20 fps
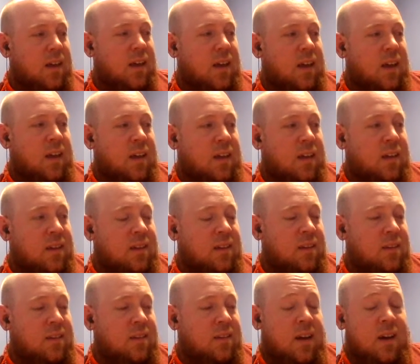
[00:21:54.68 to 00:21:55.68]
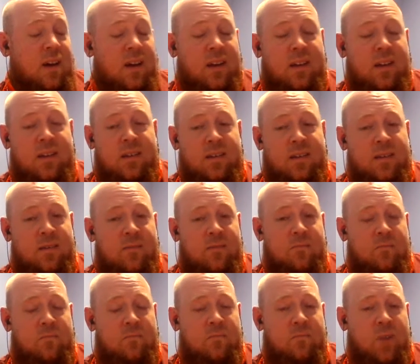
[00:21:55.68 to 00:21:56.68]
and I
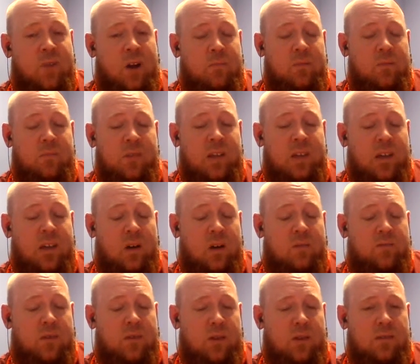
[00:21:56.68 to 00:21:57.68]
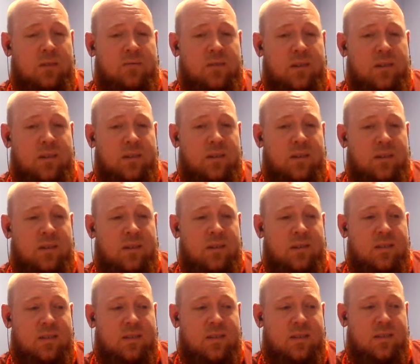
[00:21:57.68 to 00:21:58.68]
probably out of all of the
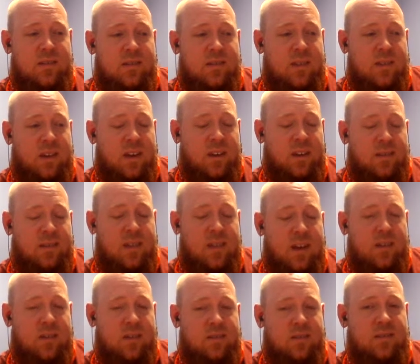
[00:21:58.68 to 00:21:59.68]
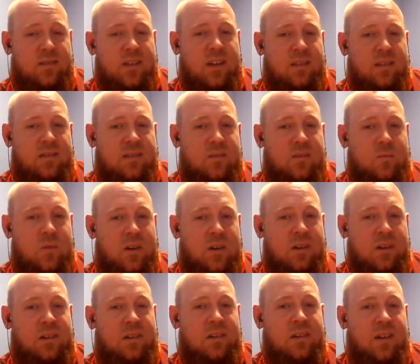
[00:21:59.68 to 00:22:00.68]
X titles, that's the
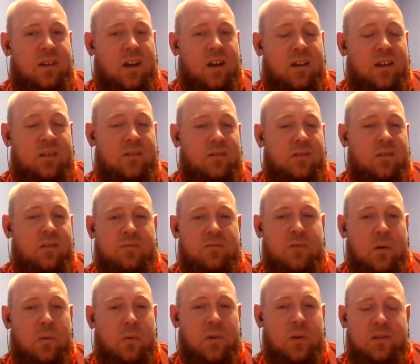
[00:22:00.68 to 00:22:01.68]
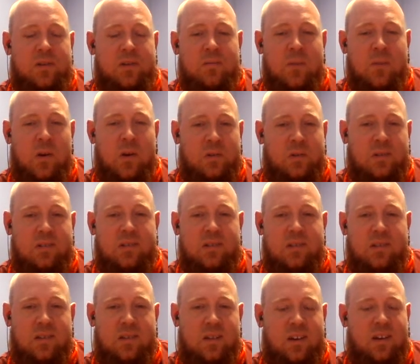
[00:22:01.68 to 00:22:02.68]
one I look forward to the most
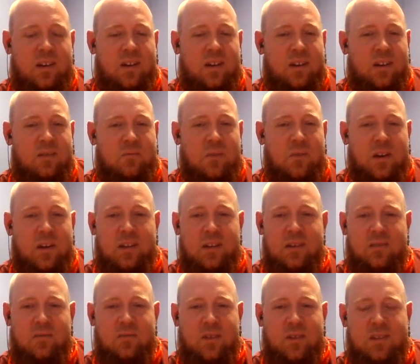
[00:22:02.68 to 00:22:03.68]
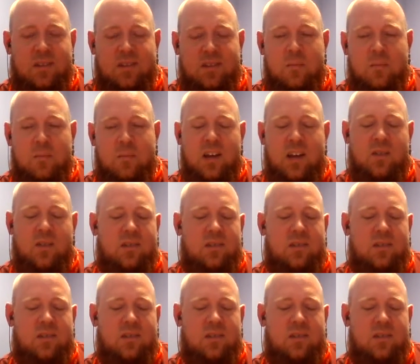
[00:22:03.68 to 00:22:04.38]
when it's coming out.